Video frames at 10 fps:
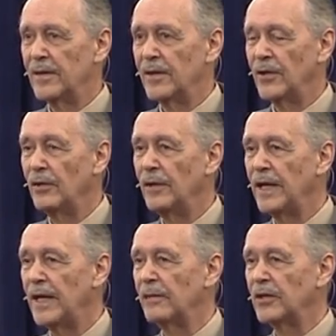You
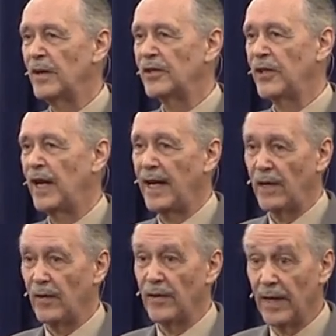need him as much as
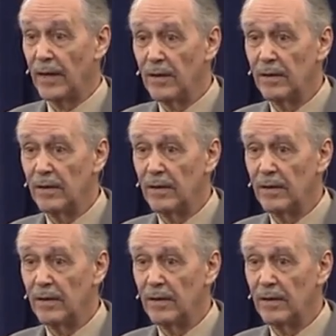Hitler did.